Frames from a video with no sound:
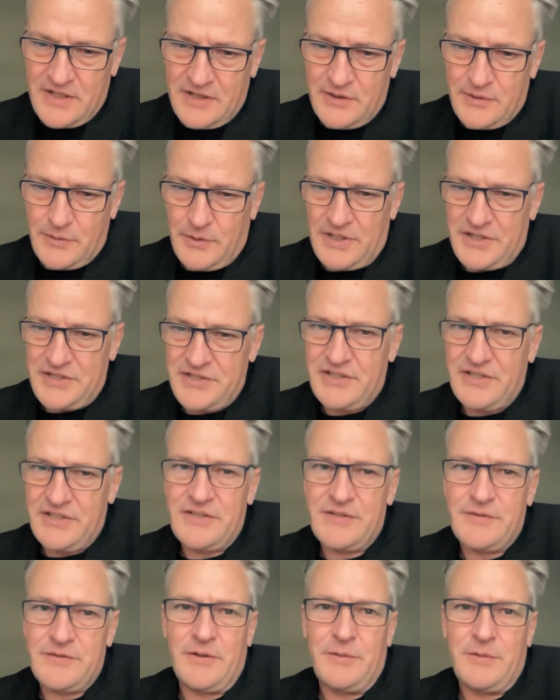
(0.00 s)

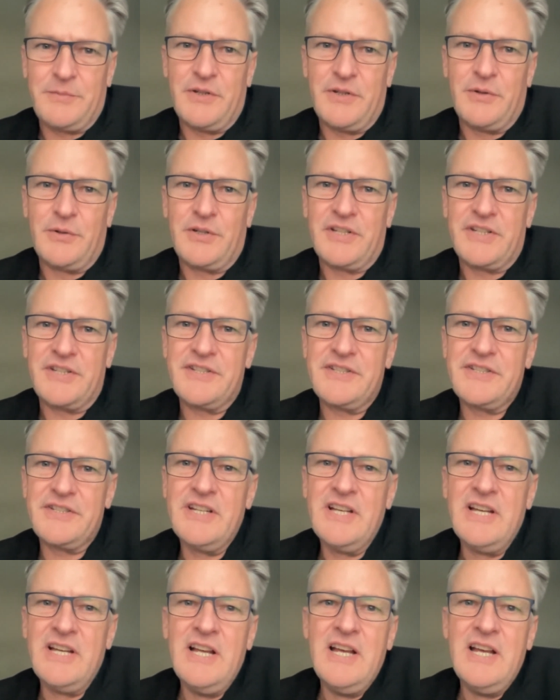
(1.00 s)
questions from the audience.
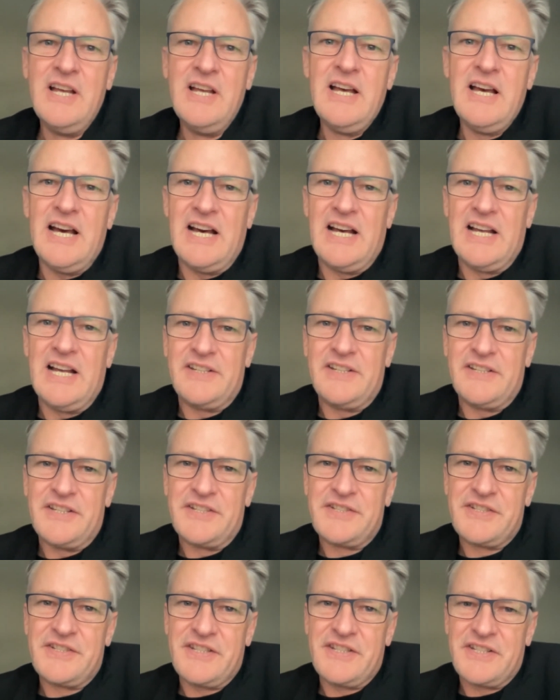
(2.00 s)
Yeah. And
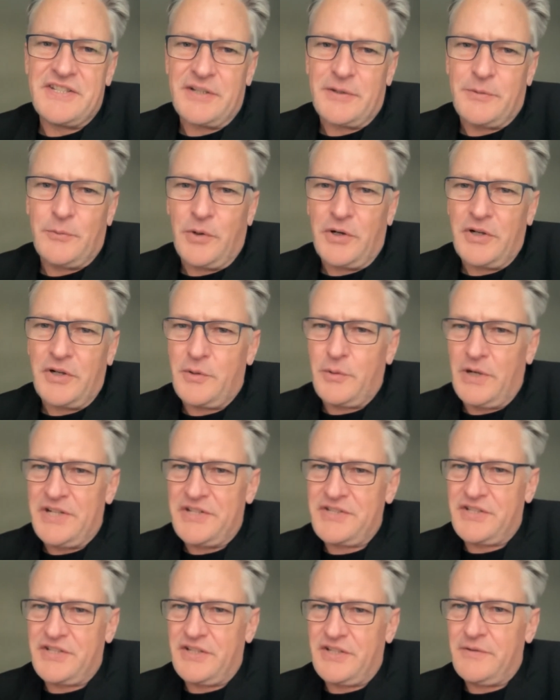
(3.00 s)
there's one
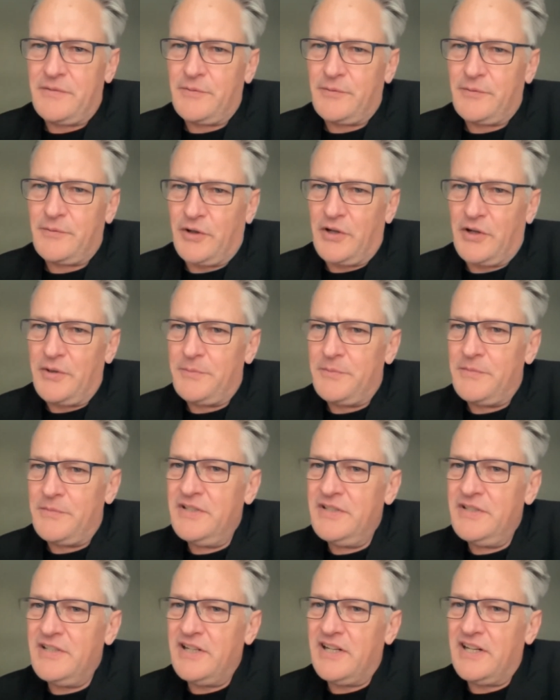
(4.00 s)
question
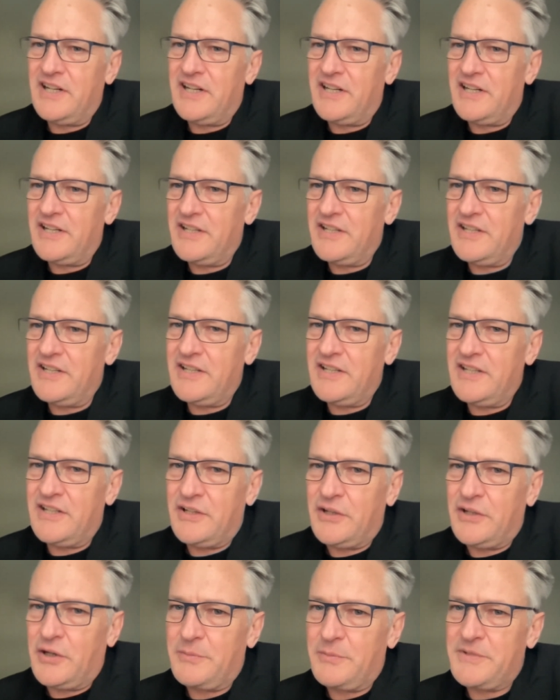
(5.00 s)
from an
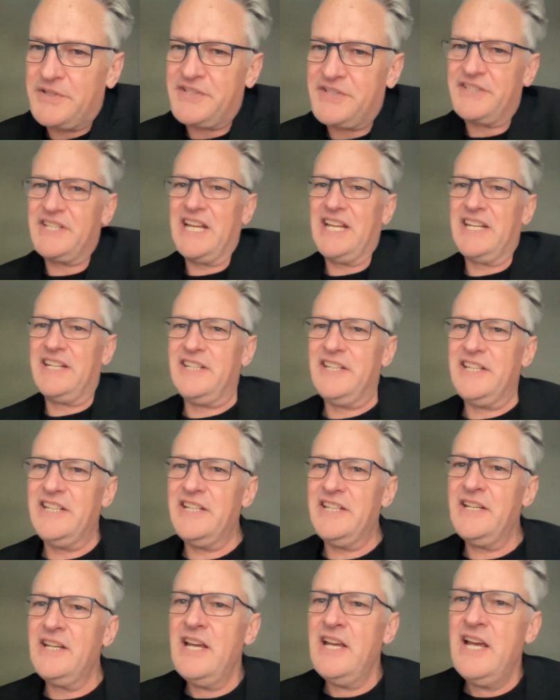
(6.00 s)
anonymous
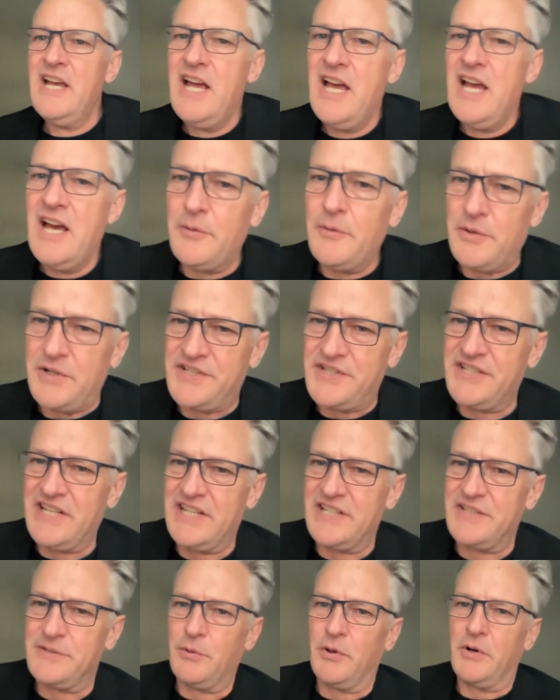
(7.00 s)
attendee, which
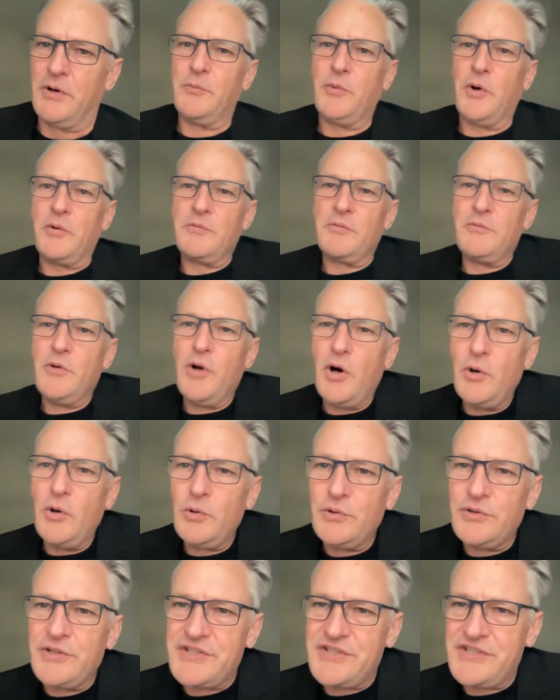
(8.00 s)
says, what
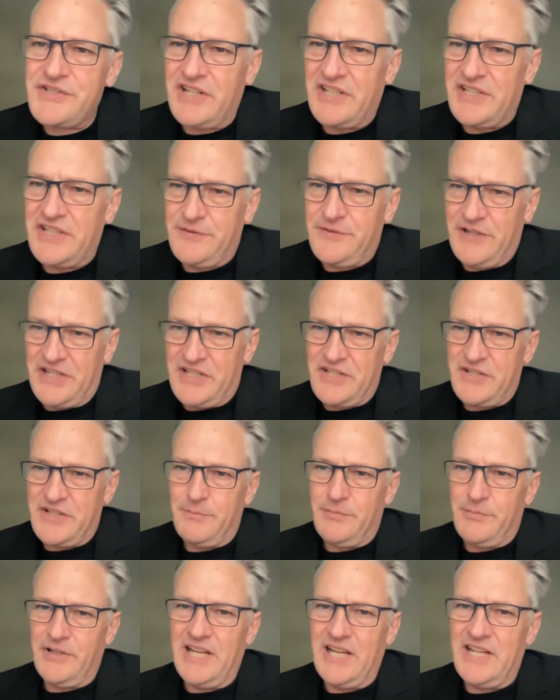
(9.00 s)
role does science
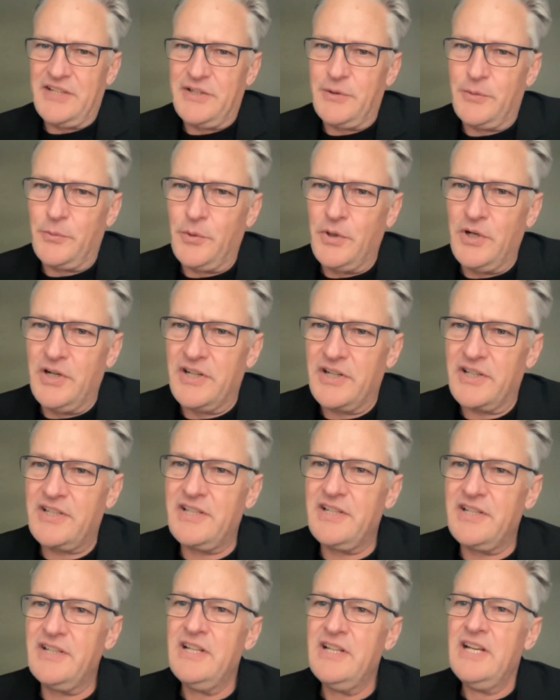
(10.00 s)
fiction play in your
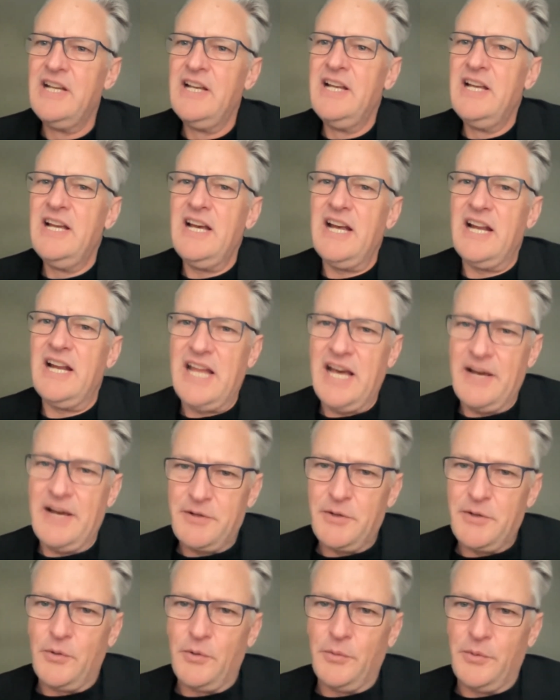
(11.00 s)
work? And have
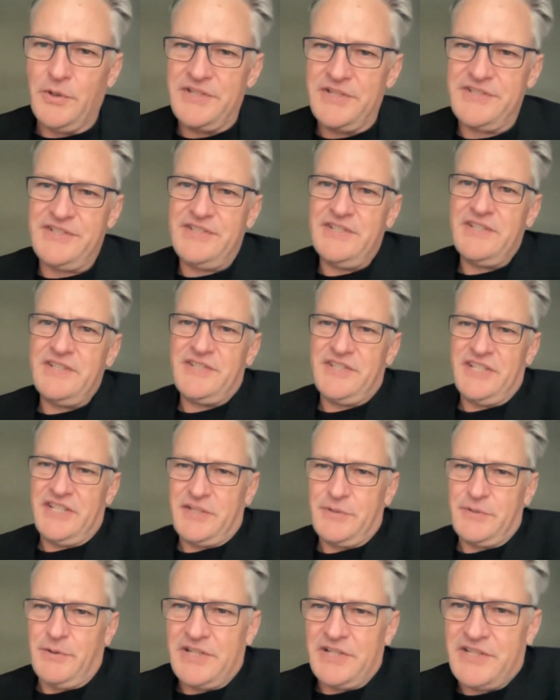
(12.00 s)
you always
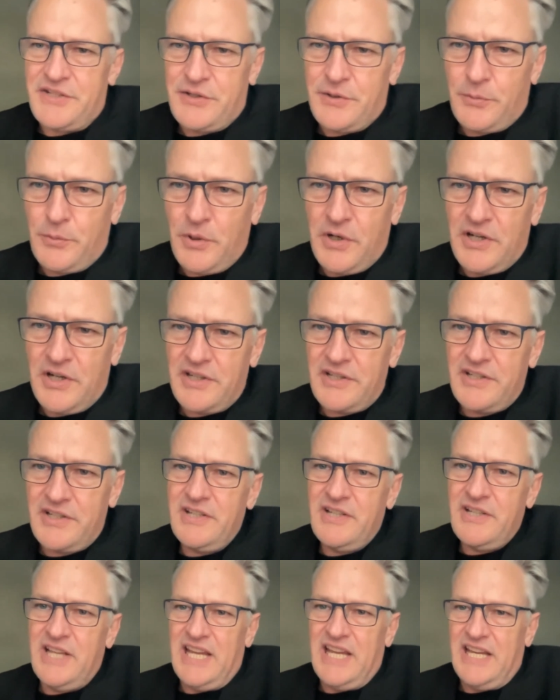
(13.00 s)
situated your work
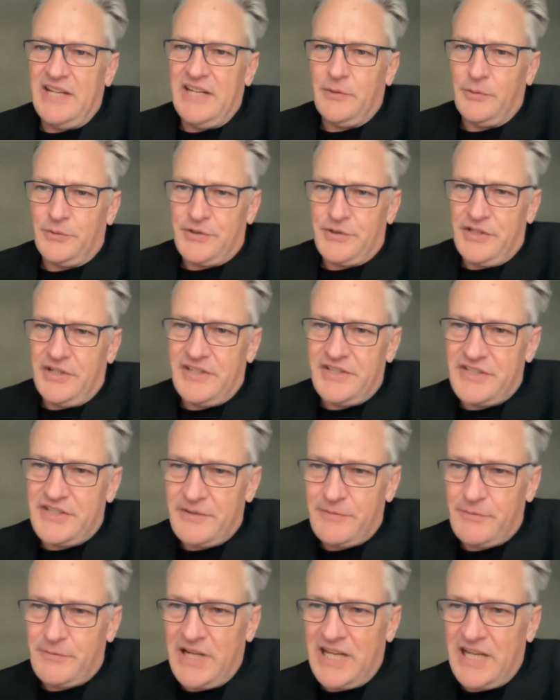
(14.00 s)
in
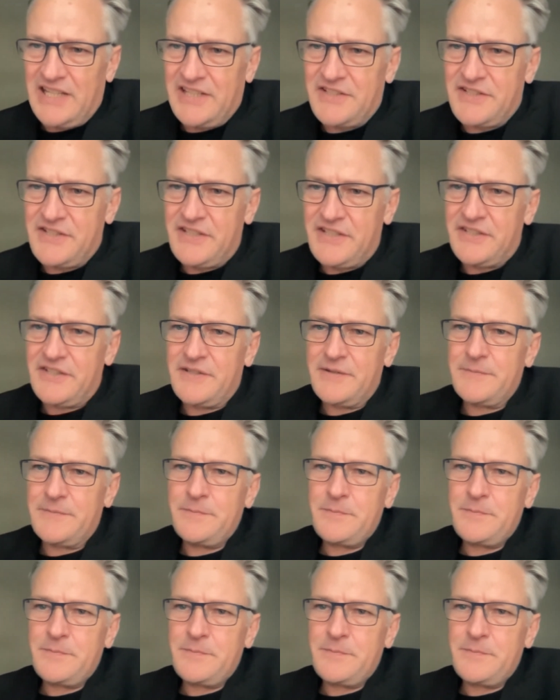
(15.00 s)
alternative realities?